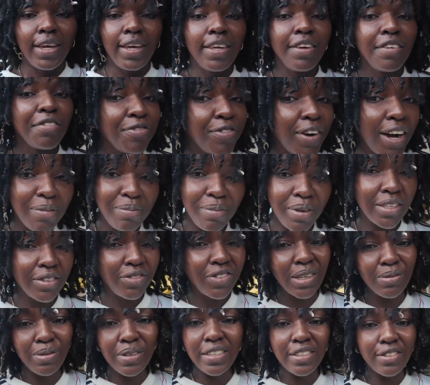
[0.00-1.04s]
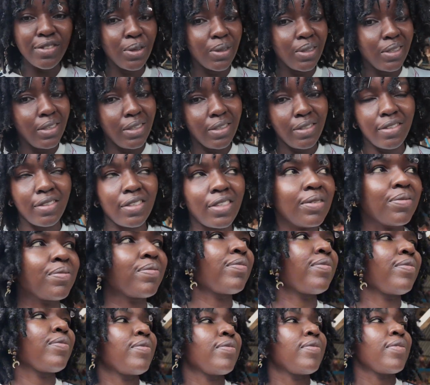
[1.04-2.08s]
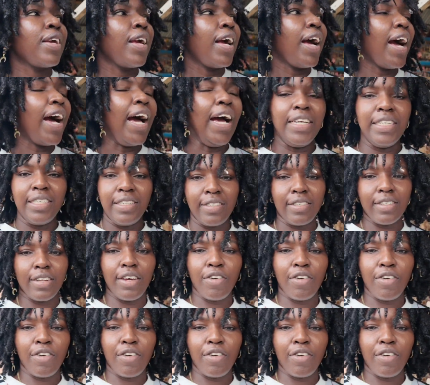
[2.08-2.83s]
In farming is not easy. And